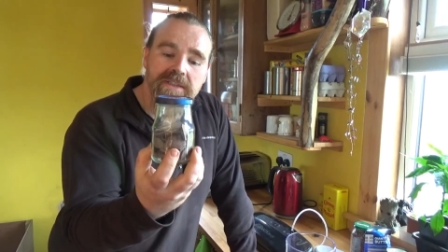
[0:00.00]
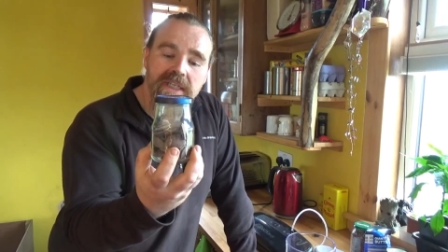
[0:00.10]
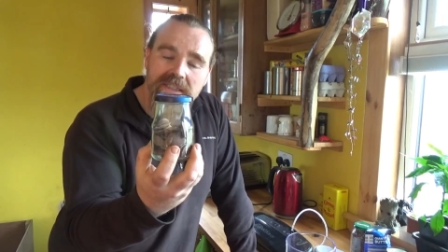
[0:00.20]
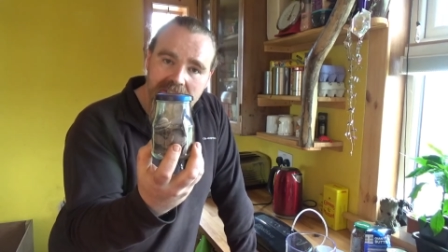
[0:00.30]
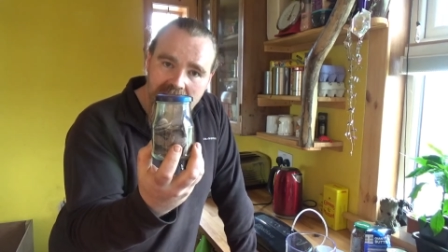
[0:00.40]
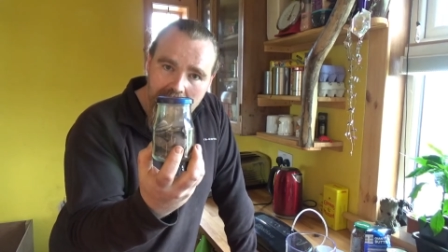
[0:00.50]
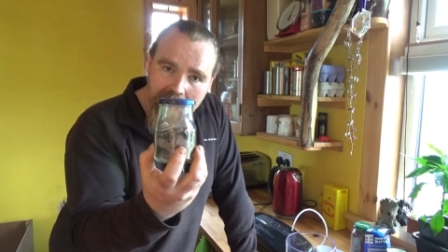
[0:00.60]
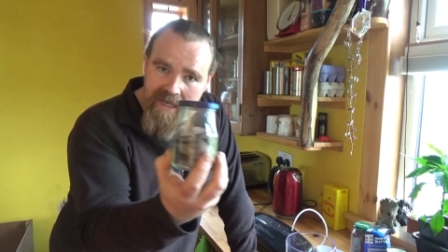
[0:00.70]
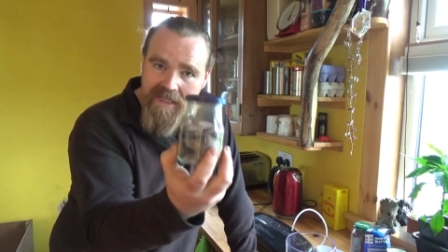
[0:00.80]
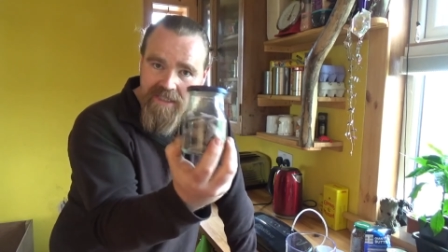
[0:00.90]
That's an
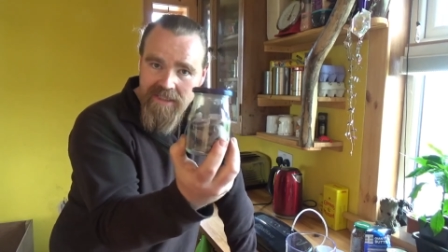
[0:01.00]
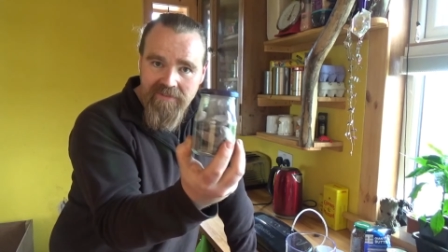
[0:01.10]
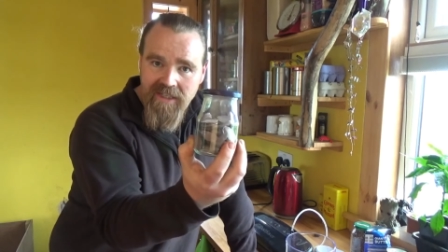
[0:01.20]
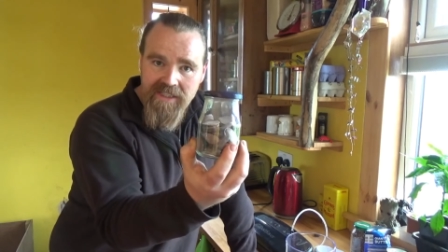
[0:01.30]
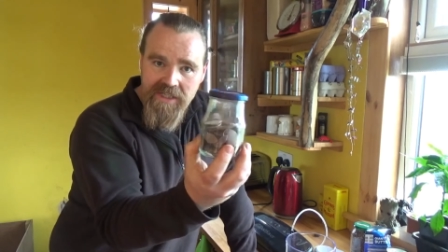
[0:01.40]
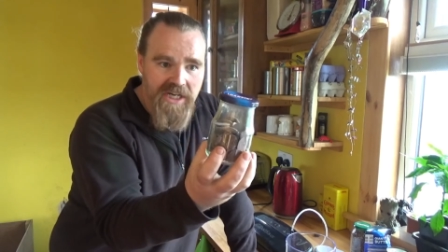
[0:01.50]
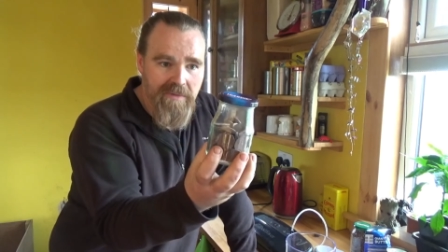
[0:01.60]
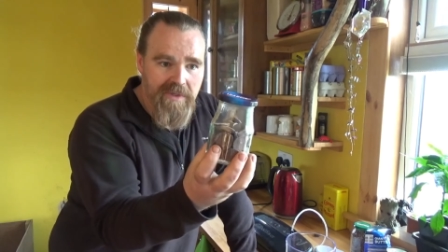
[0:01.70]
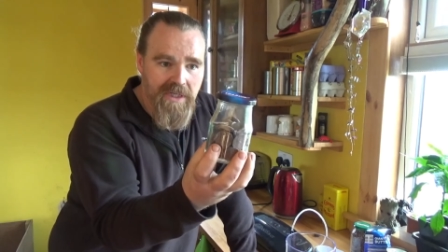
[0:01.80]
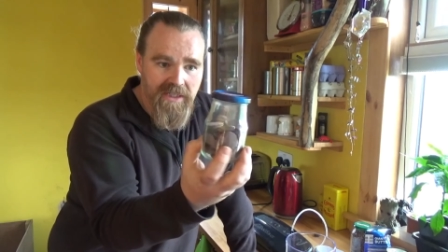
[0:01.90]
amazing device, a
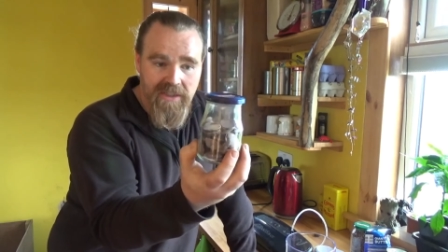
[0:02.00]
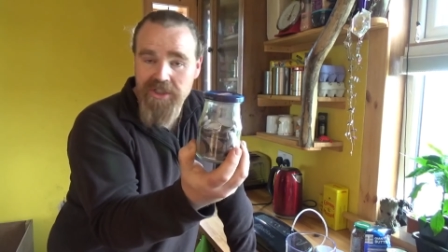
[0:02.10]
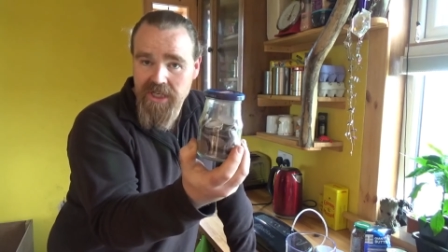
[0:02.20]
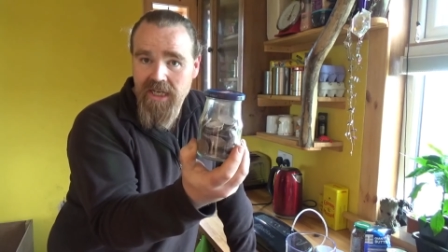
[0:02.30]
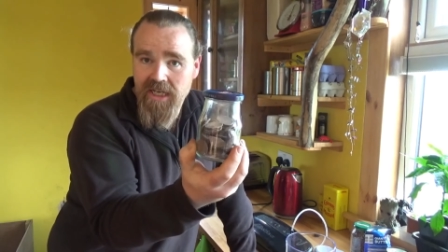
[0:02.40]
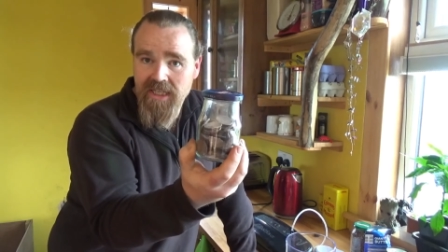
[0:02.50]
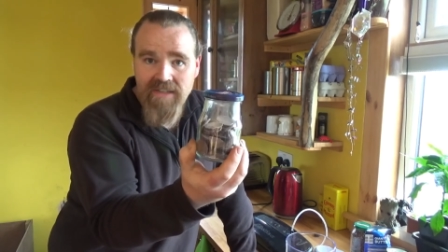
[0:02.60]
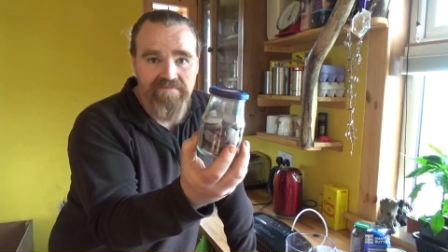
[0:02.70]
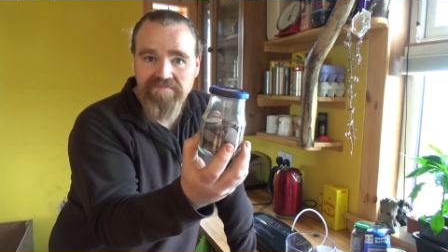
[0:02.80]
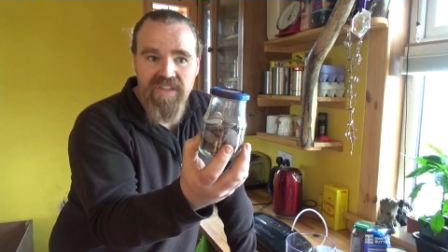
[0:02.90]
little jar like
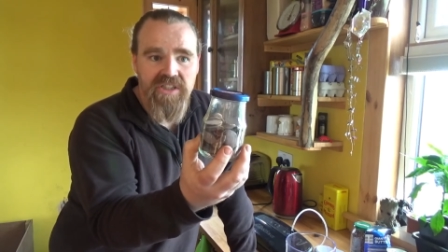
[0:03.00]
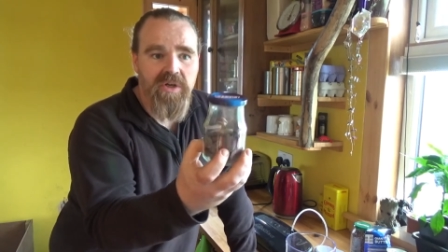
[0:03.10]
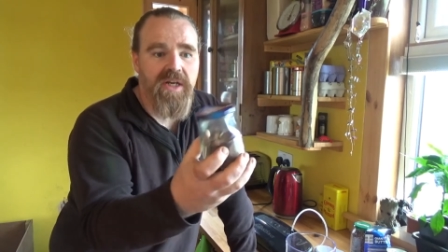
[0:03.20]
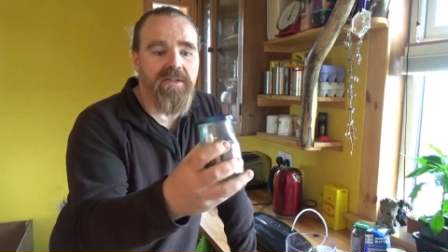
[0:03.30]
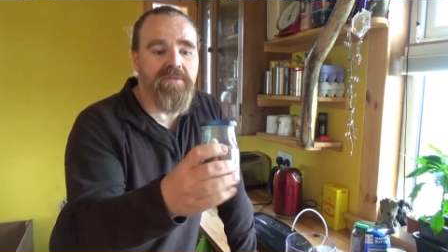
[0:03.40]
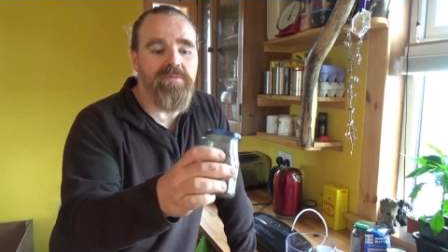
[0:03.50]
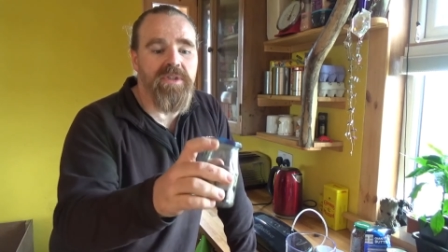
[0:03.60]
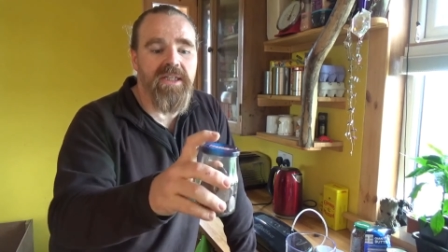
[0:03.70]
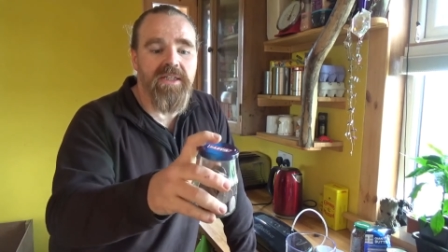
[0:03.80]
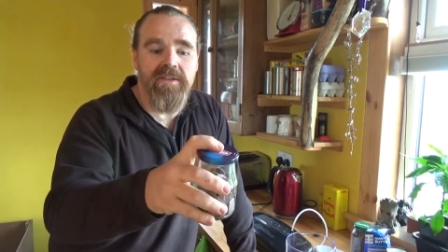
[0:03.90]
that. It's great,
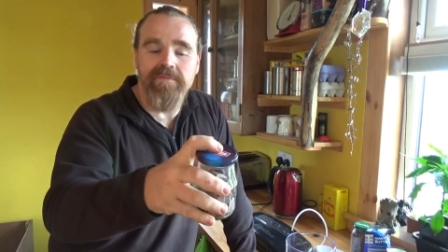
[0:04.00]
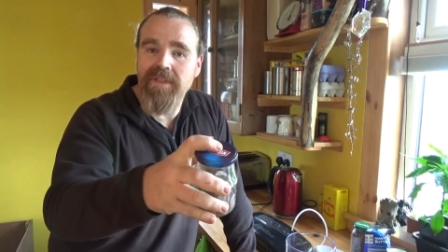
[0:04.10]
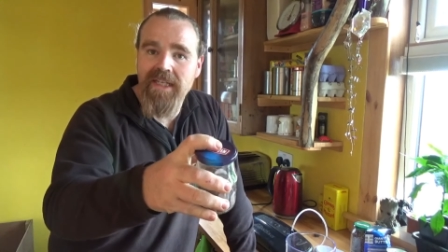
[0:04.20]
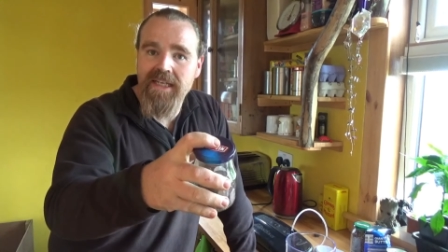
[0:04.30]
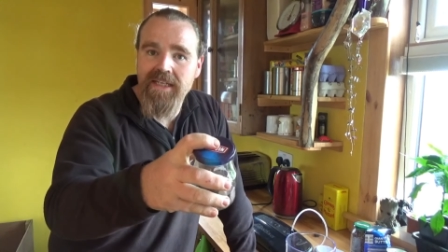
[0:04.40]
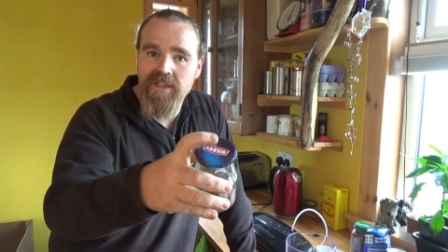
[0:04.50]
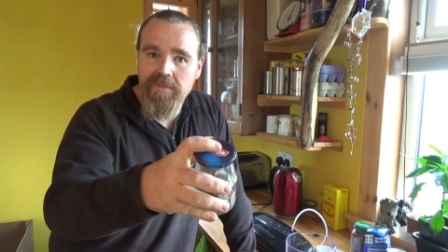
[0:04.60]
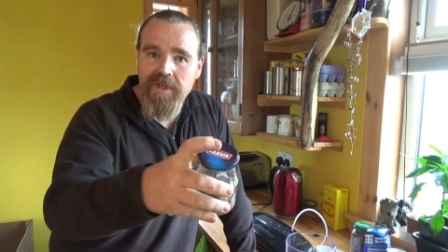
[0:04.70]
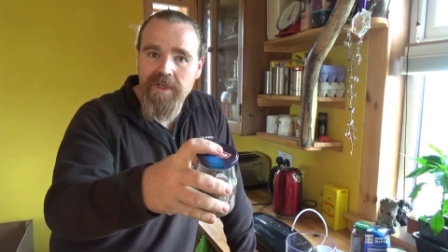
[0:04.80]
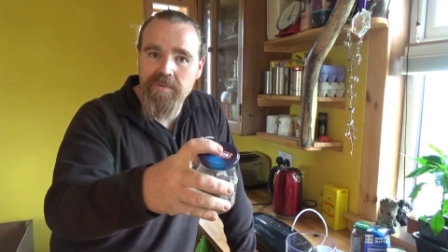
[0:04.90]
with a little lidded
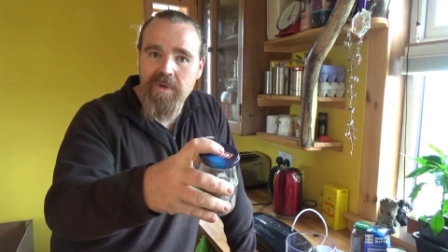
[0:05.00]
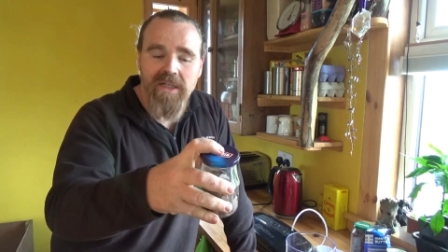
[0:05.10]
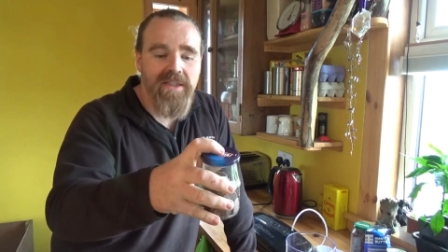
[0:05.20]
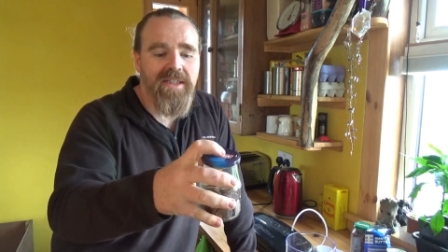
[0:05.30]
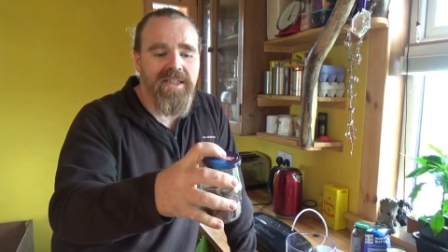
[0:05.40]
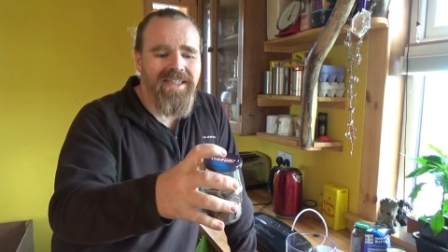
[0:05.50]
top in it as well.